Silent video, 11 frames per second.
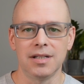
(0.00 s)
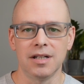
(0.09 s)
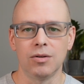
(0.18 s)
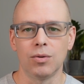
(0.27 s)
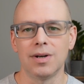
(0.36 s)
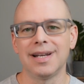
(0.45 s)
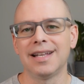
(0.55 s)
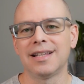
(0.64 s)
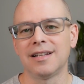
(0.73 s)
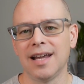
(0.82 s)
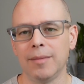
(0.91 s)
order to get the
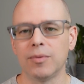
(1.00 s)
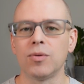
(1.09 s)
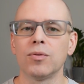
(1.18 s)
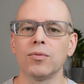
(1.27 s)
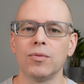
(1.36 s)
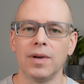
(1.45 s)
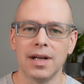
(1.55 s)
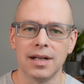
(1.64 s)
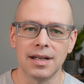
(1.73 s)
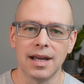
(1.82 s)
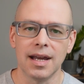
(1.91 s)
table
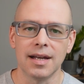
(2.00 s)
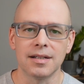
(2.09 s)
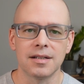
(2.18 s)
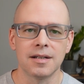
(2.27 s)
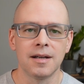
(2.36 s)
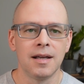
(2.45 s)
re-engaged.